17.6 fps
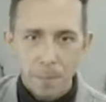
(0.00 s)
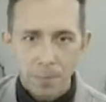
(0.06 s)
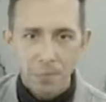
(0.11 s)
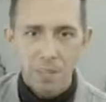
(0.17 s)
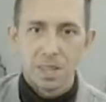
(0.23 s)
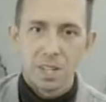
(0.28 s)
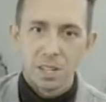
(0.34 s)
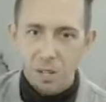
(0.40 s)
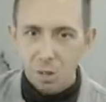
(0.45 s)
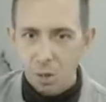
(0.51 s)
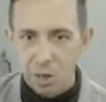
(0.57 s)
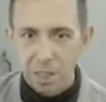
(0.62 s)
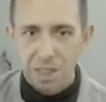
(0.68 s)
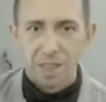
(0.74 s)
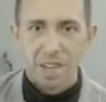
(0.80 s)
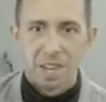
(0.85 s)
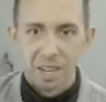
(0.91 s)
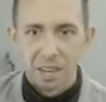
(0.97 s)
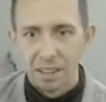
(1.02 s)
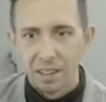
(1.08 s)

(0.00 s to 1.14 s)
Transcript: This sort of thing.